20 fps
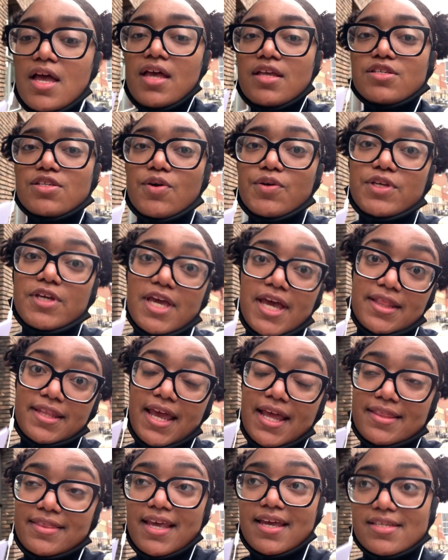so you can
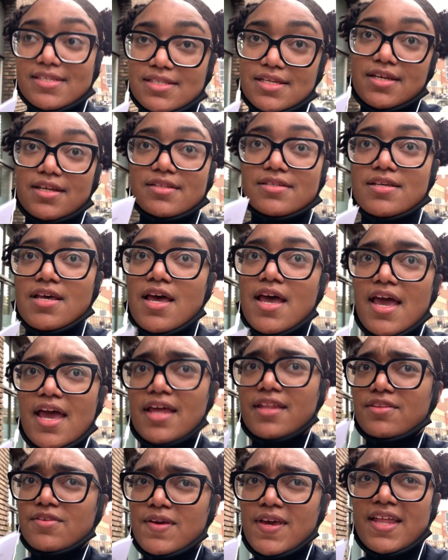get tested,
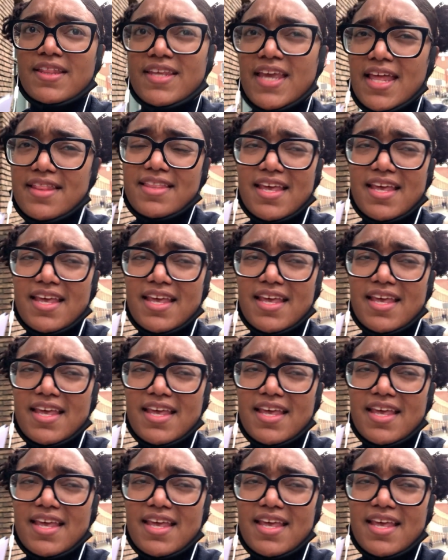and you can get